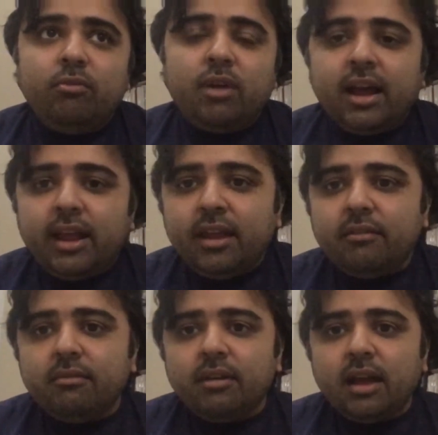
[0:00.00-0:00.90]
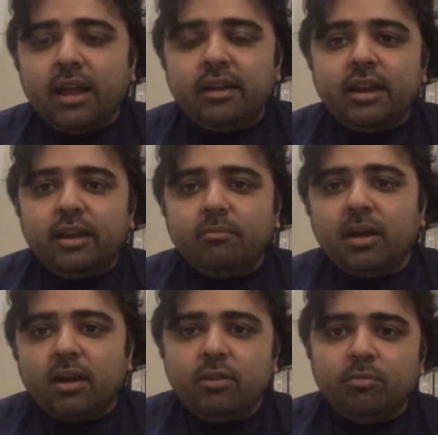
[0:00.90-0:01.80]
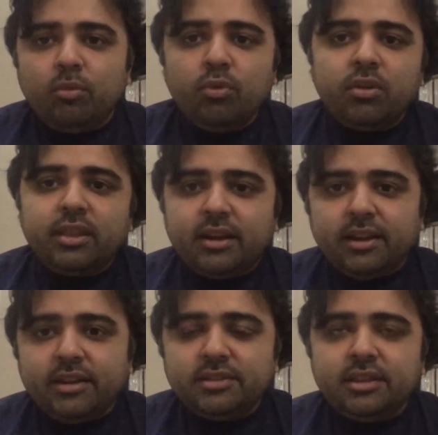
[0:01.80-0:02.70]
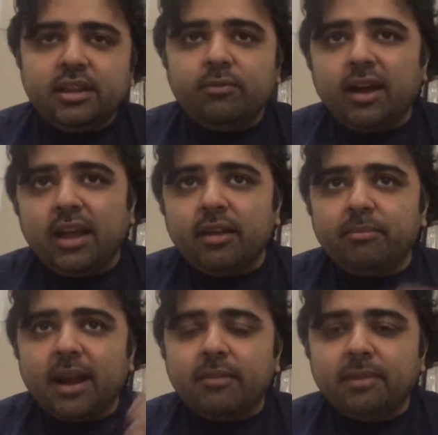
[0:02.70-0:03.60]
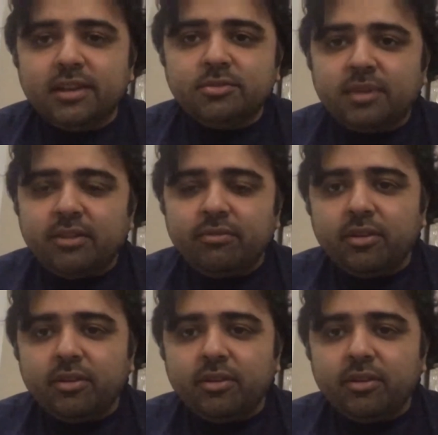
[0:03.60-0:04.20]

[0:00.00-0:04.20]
why I read Marvel more than DC, why Batman is my